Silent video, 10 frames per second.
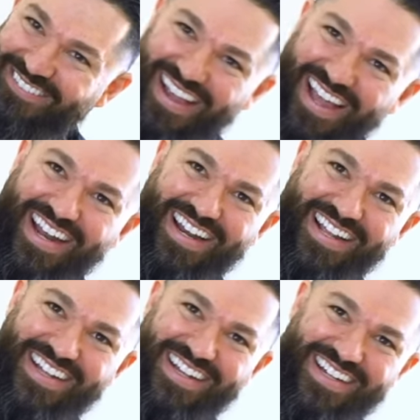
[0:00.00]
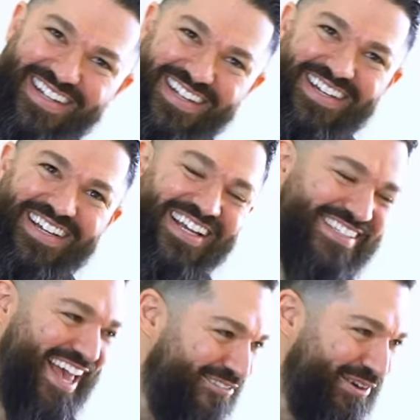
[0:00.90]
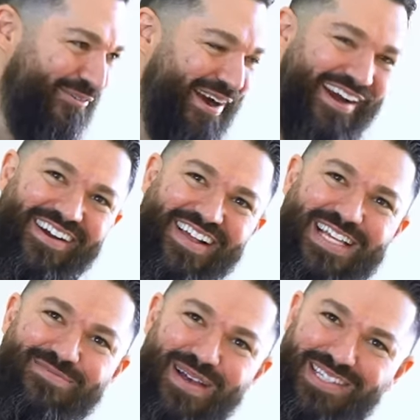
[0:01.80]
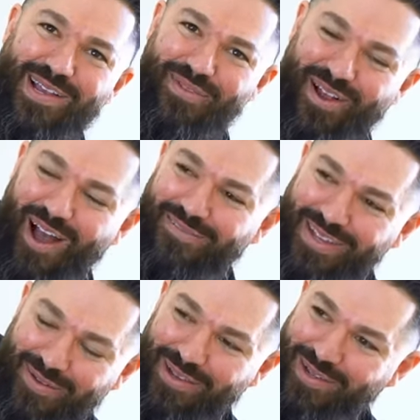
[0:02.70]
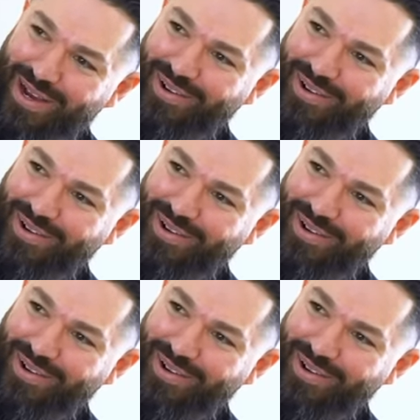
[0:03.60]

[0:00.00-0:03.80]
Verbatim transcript: Man. And little Mike. He's everywhere. Like, he's messing up the coffee coming to my